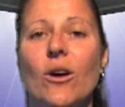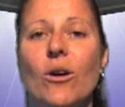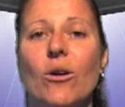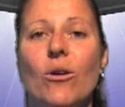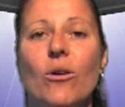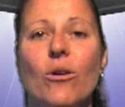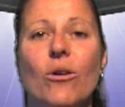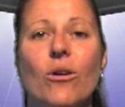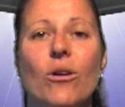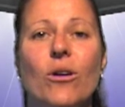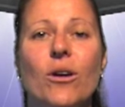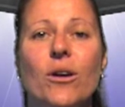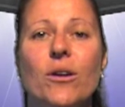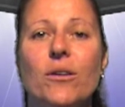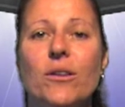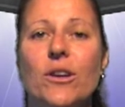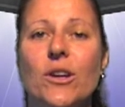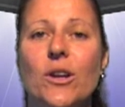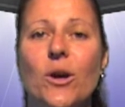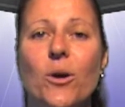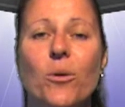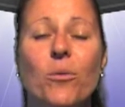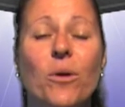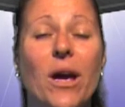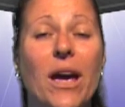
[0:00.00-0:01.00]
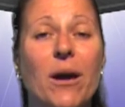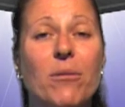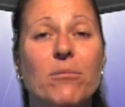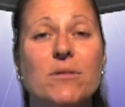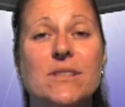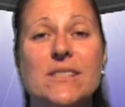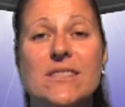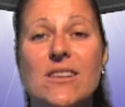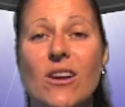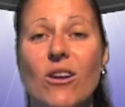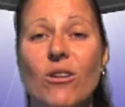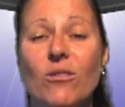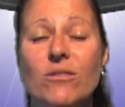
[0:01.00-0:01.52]
or our
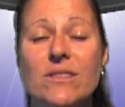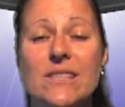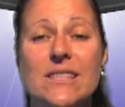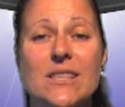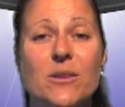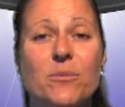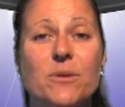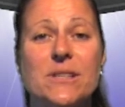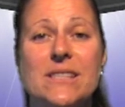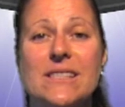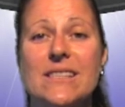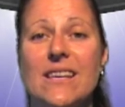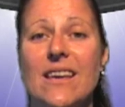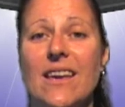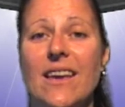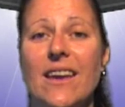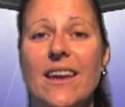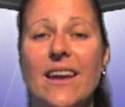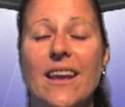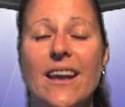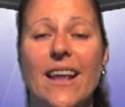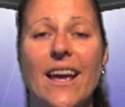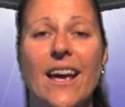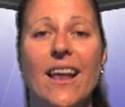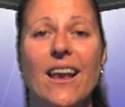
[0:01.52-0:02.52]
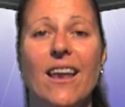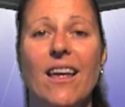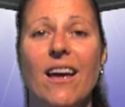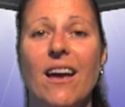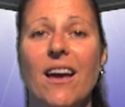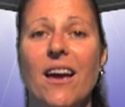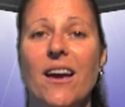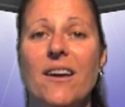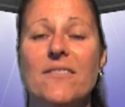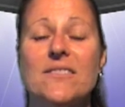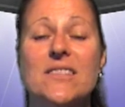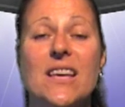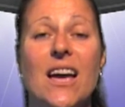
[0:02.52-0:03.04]
results that we're seeing in our
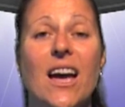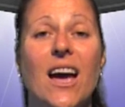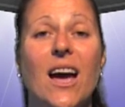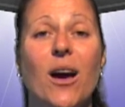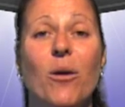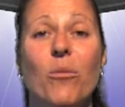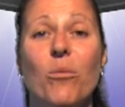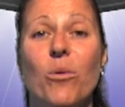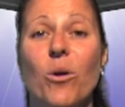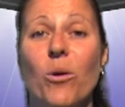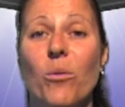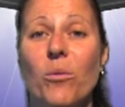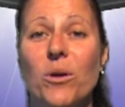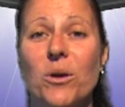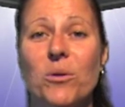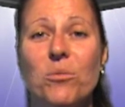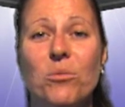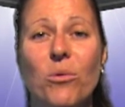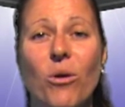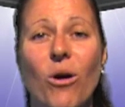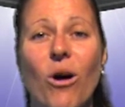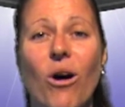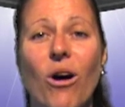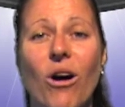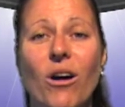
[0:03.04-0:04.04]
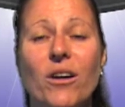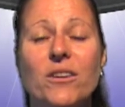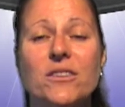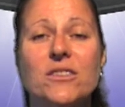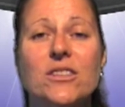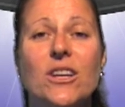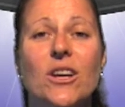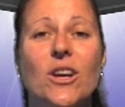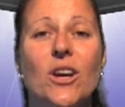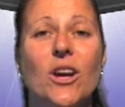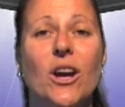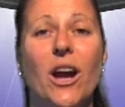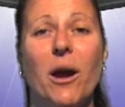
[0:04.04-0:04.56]
lives aren't what we want,
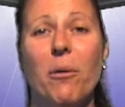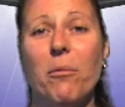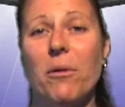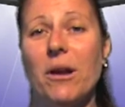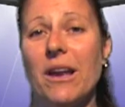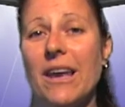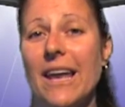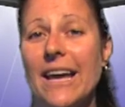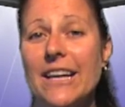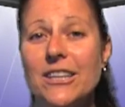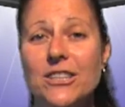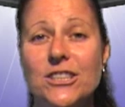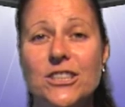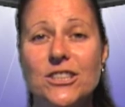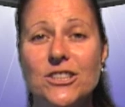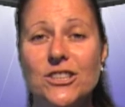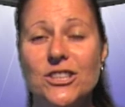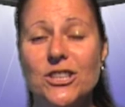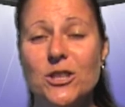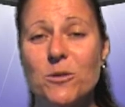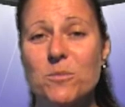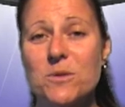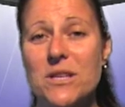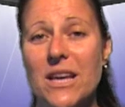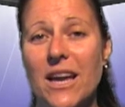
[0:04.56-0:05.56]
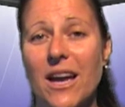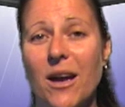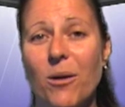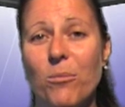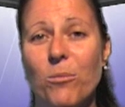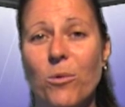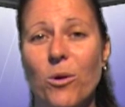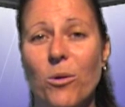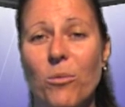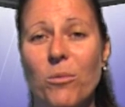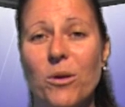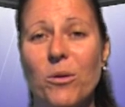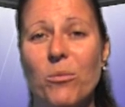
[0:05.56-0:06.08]
our relationships aren't
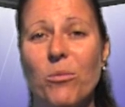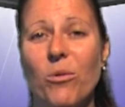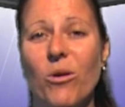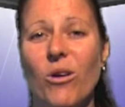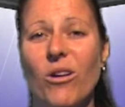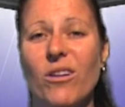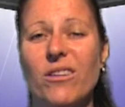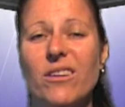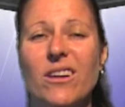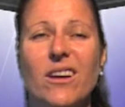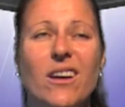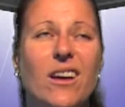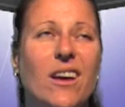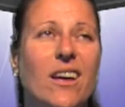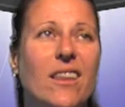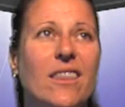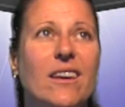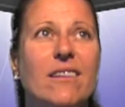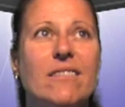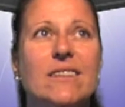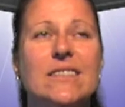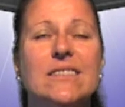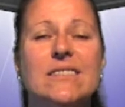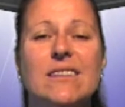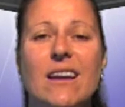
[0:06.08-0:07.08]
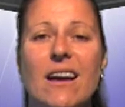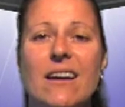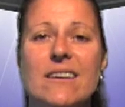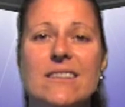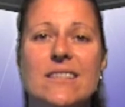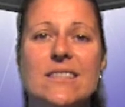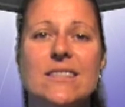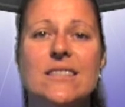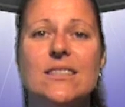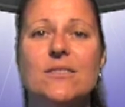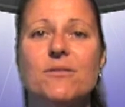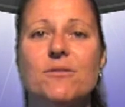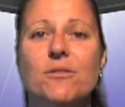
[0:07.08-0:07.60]
what we want. There are
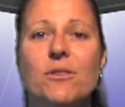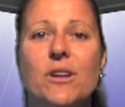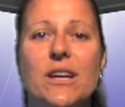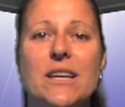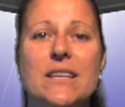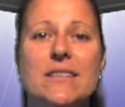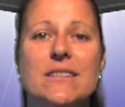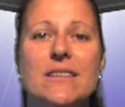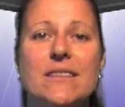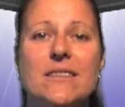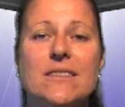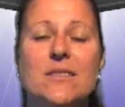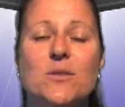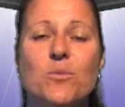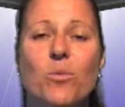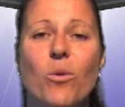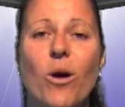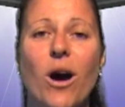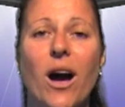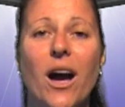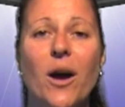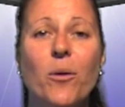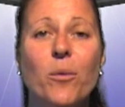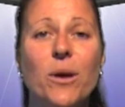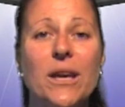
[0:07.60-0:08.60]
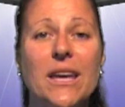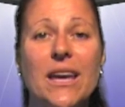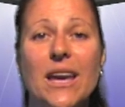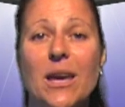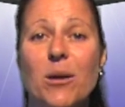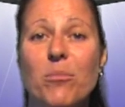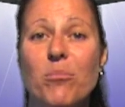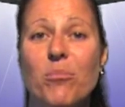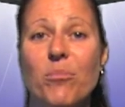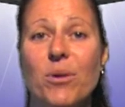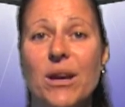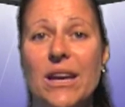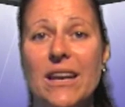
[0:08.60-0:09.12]
dozens of reasons why we
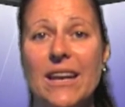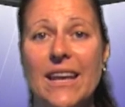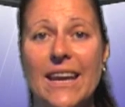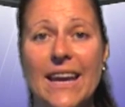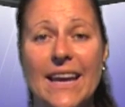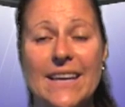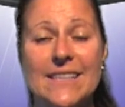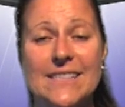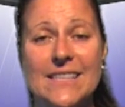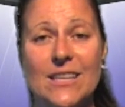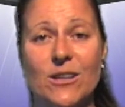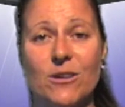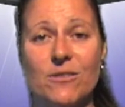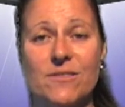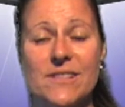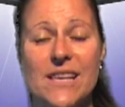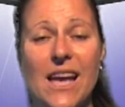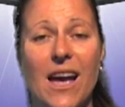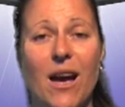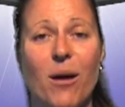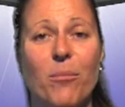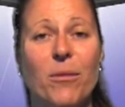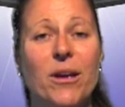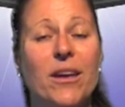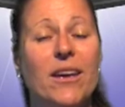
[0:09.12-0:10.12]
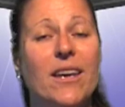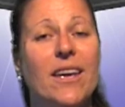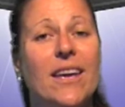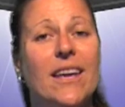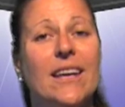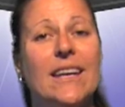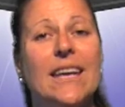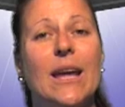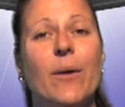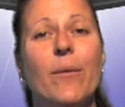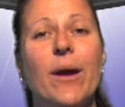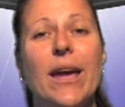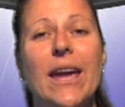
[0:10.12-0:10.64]
keep beating ourselves up.
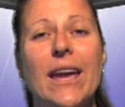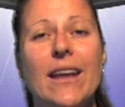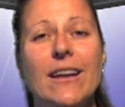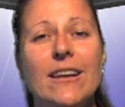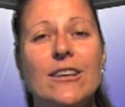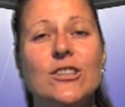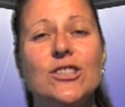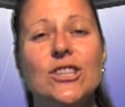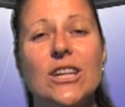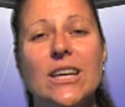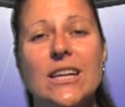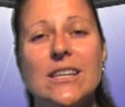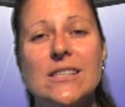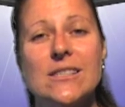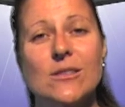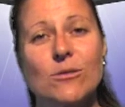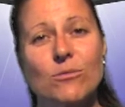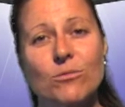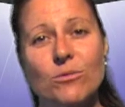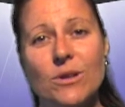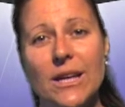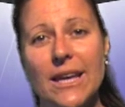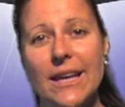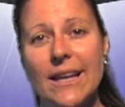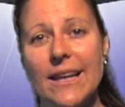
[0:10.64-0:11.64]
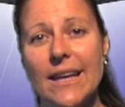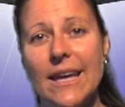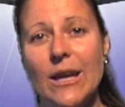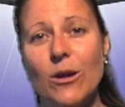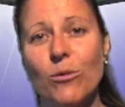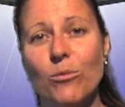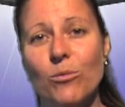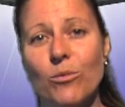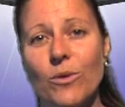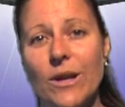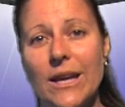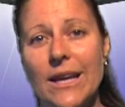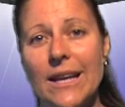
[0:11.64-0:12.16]
Now, energy is really,
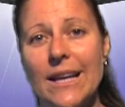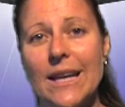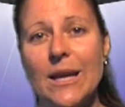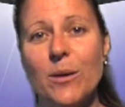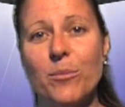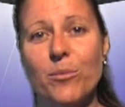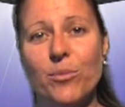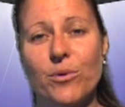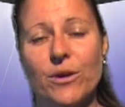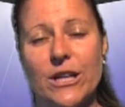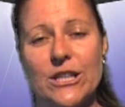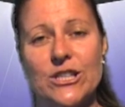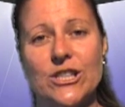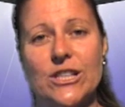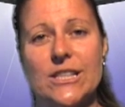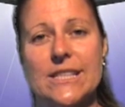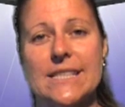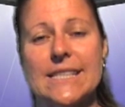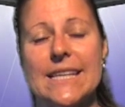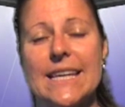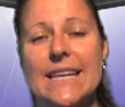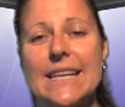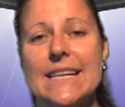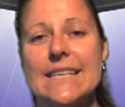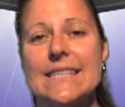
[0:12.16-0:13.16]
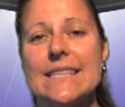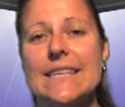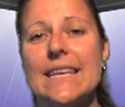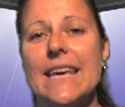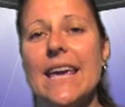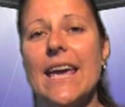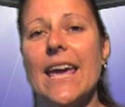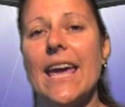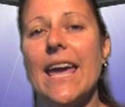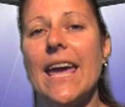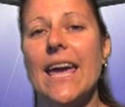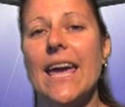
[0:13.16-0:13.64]
really precious. It is the